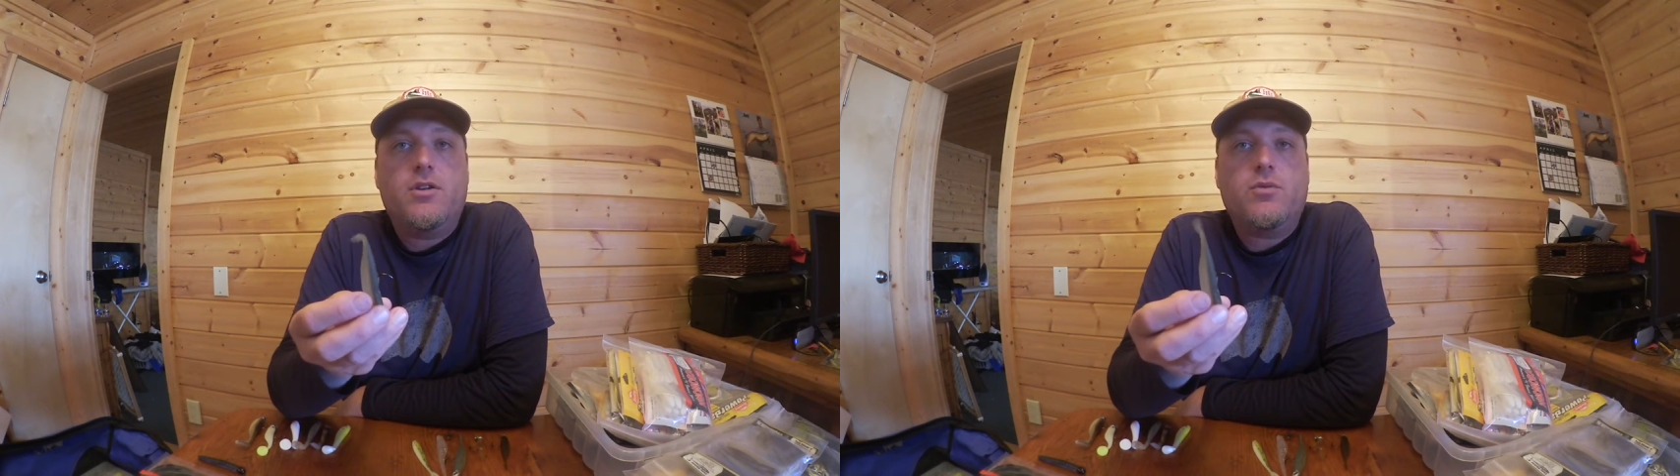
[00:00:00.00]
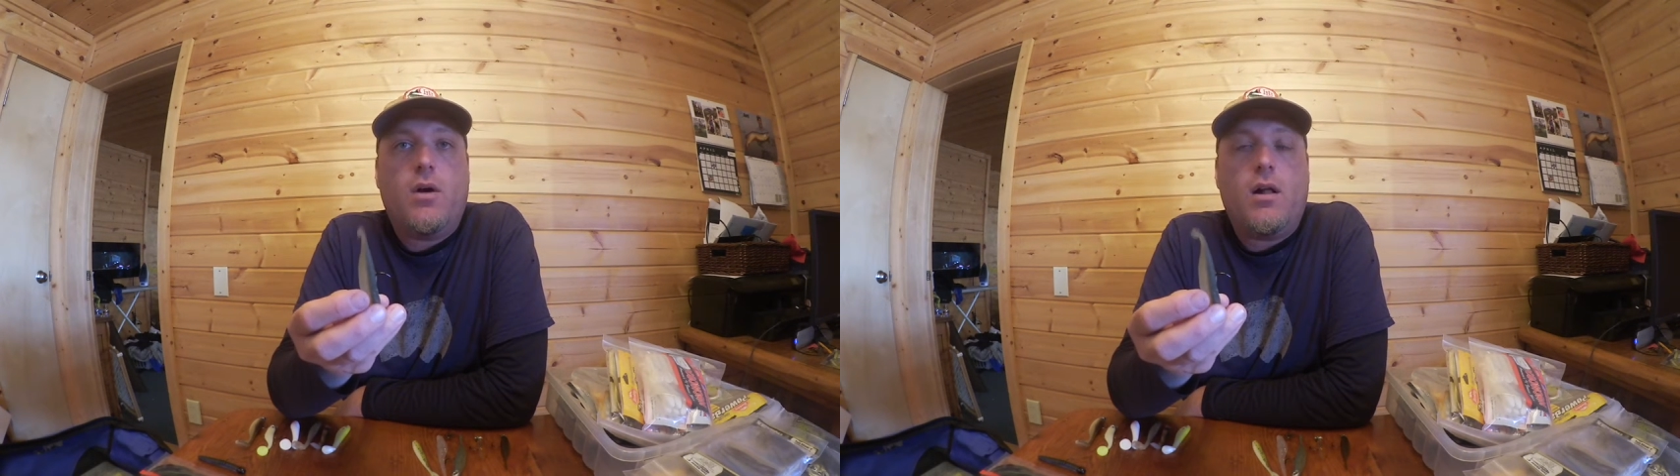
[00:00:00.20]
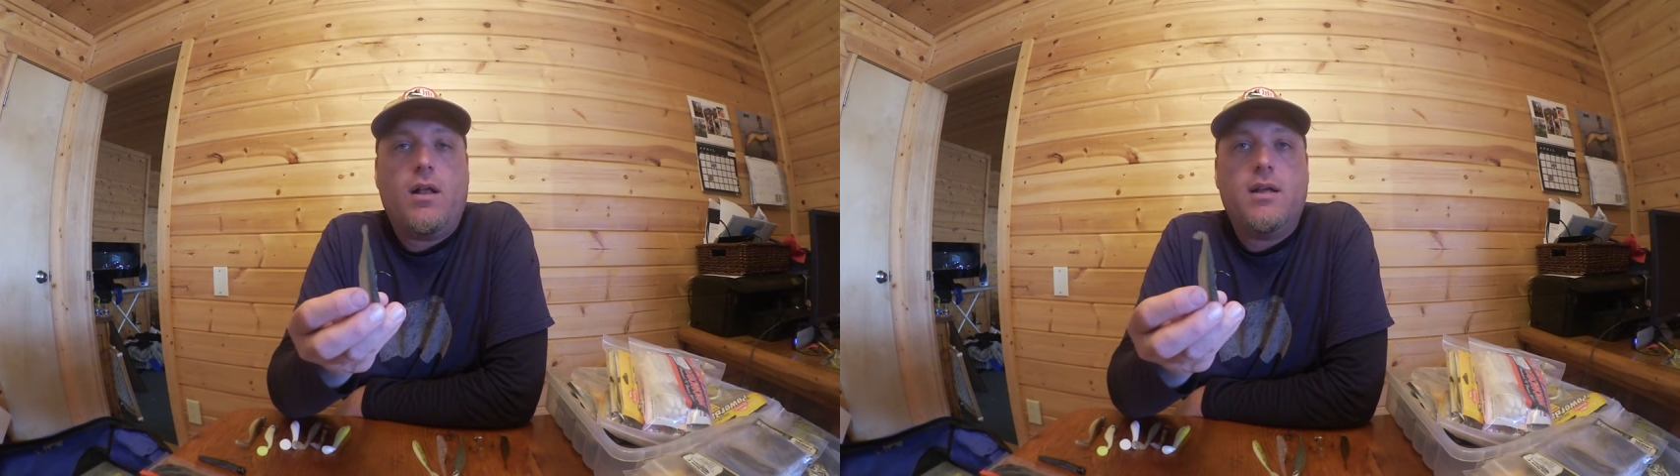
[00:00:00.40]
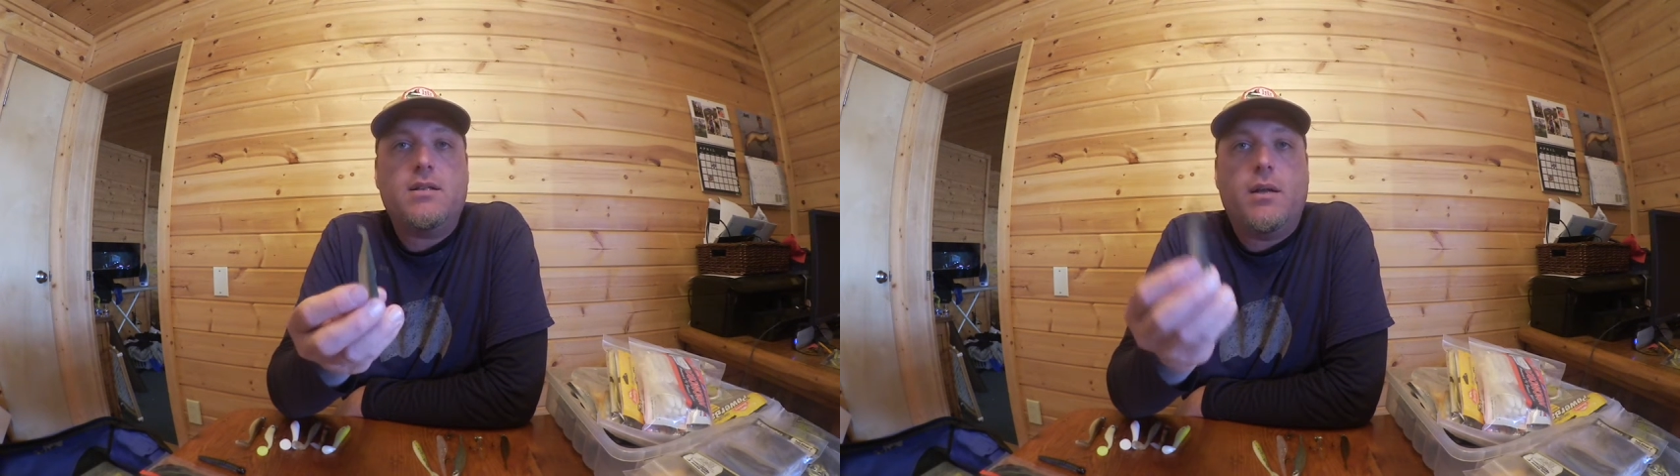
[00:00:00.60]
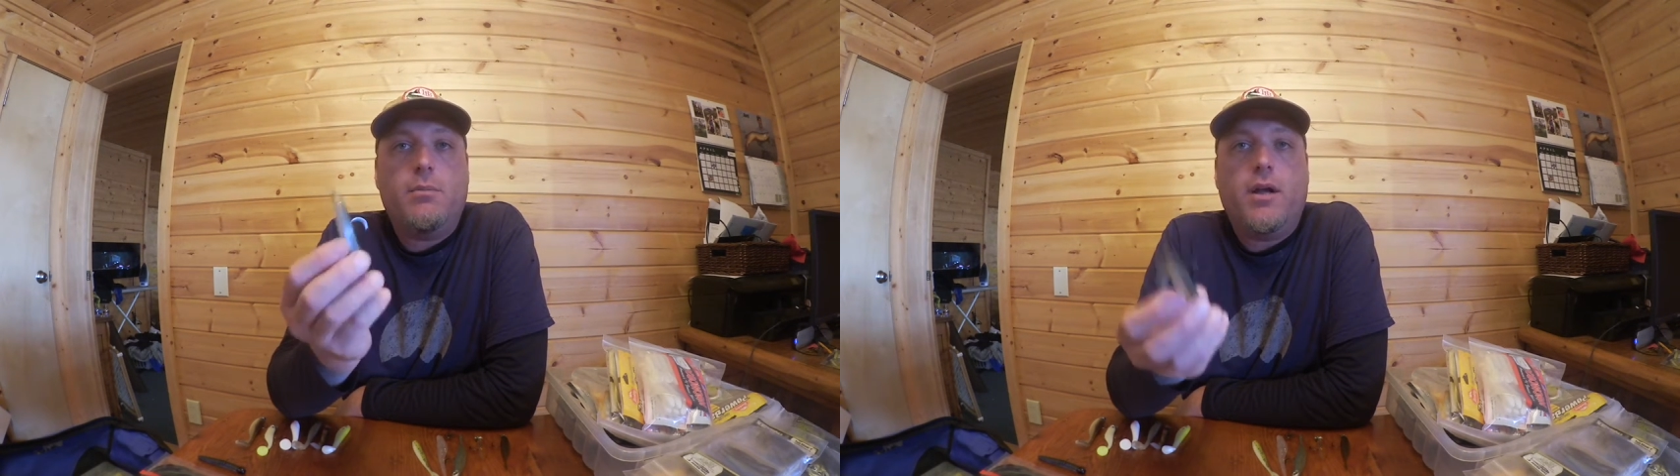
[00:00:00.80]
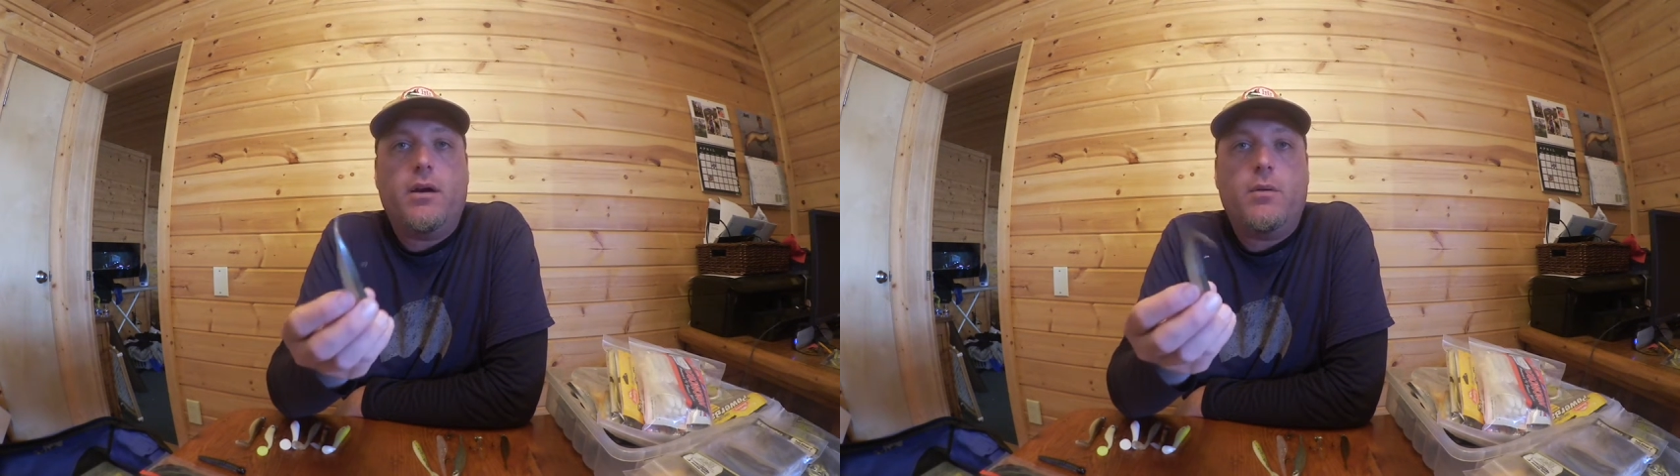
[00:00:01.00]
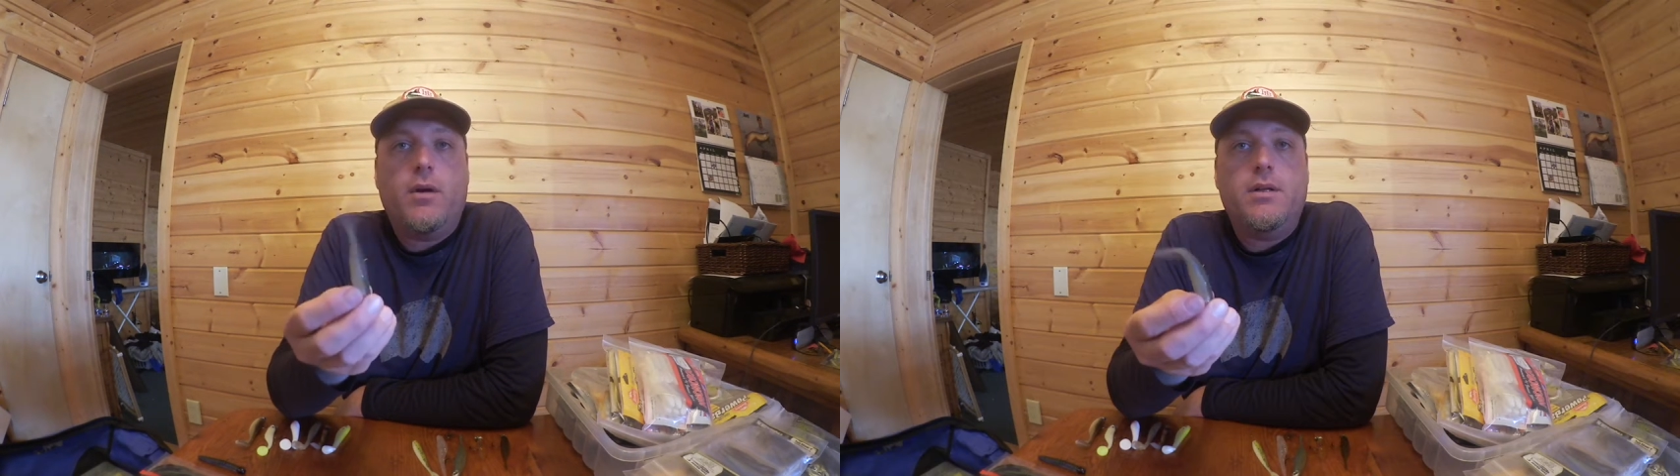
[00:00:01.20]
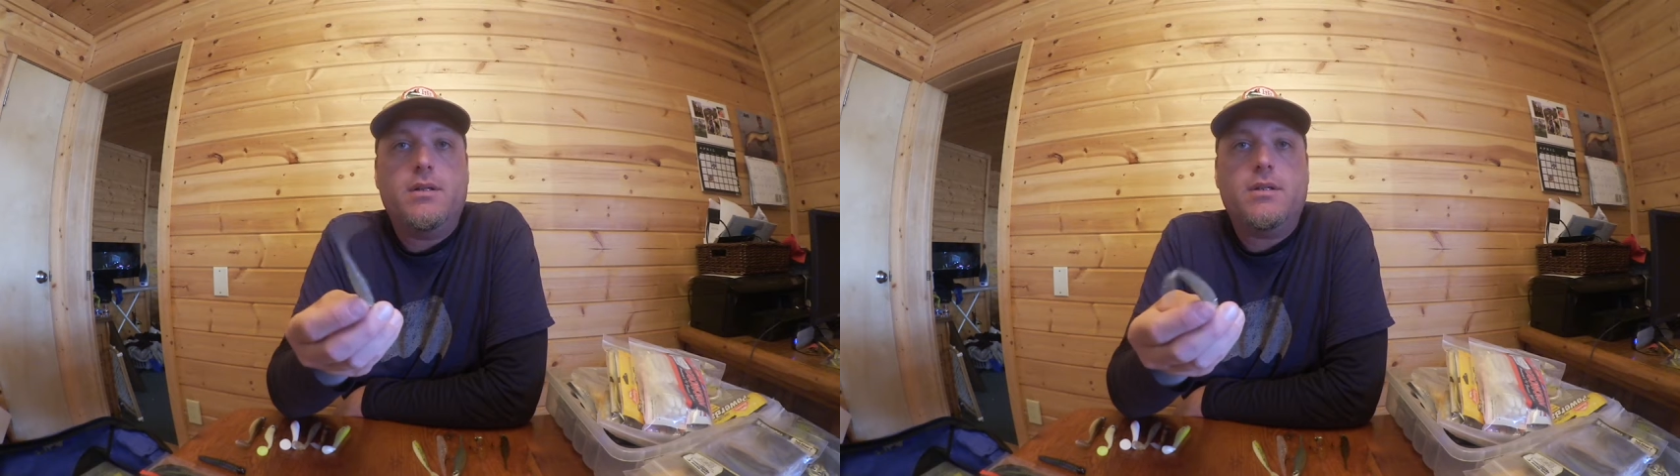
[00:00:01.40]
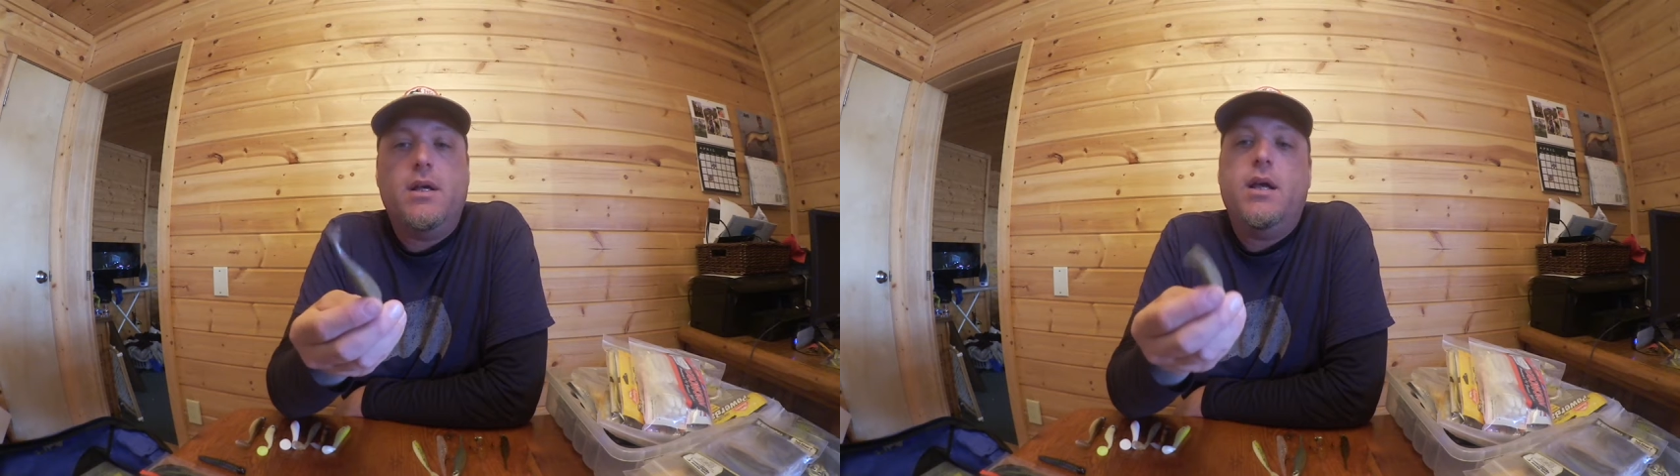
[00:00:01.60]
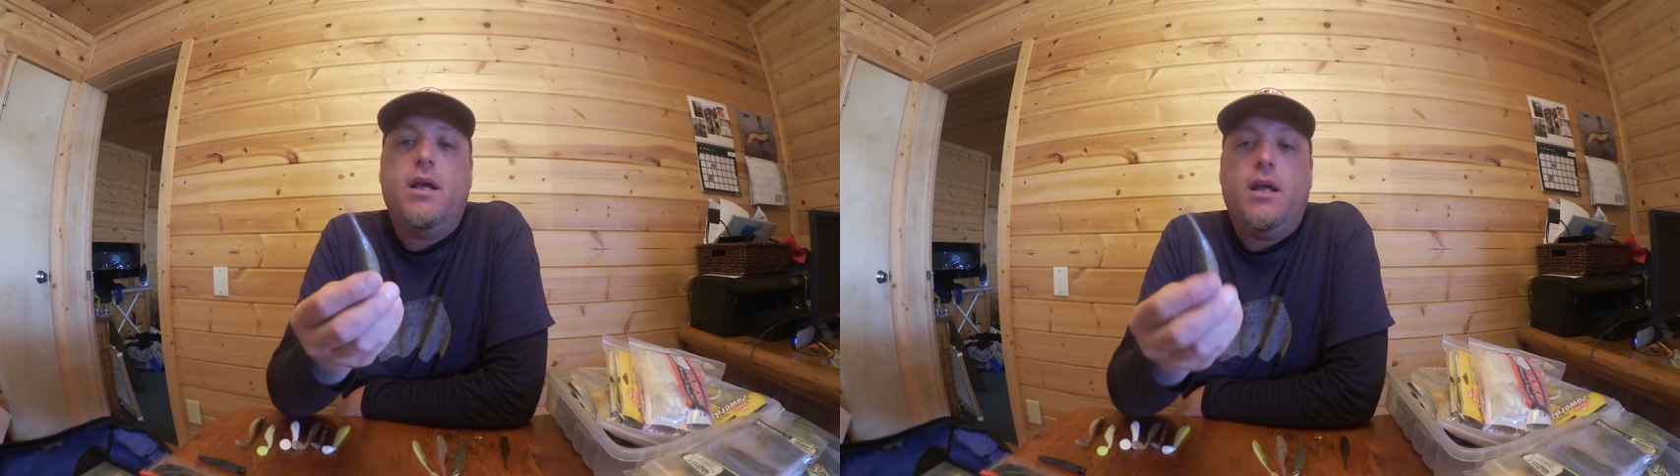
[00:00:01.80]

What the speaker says: inch walleyes and bigger ones